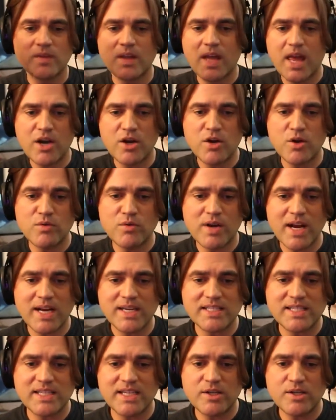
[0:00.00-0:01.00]
I don't know,
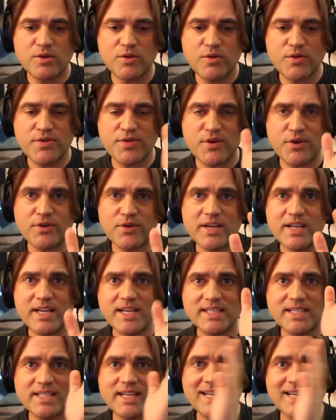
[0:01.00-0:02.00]
1930 to
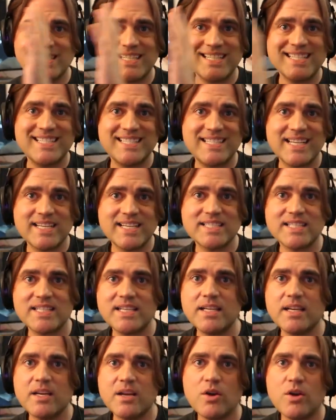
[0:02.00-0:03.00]

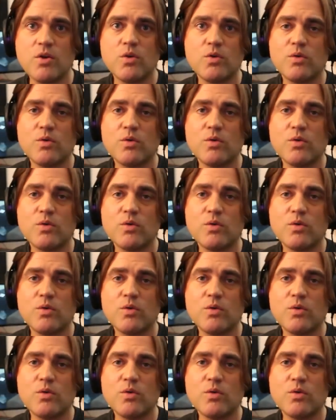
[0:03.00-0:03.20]
1960,